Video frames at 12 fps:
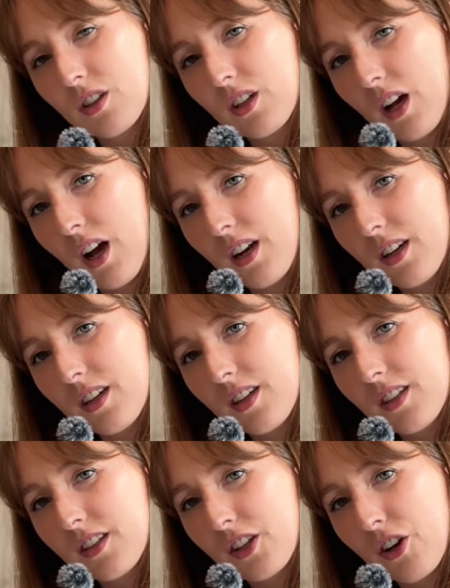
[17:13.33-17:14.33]

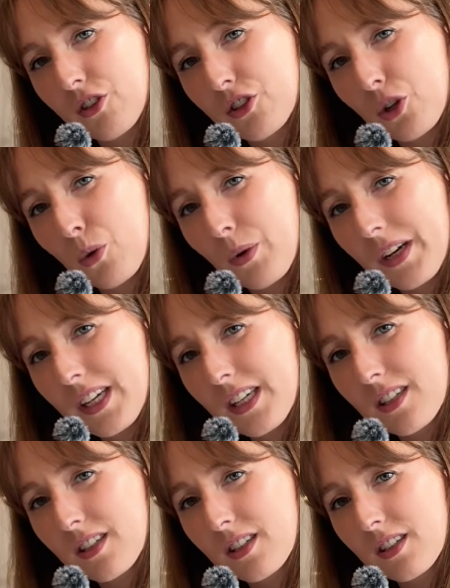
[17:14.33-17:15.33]
color, the yarn
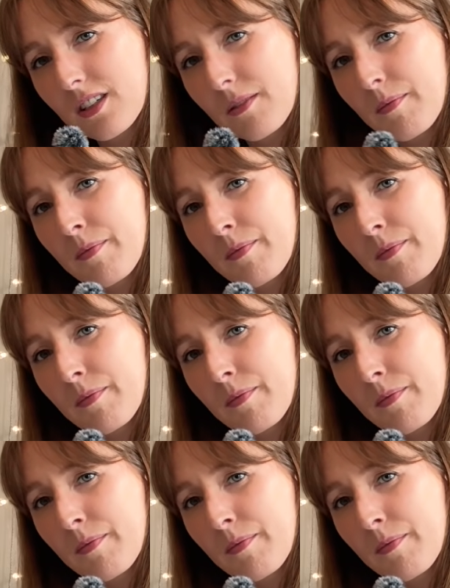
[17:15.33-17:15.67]
choice,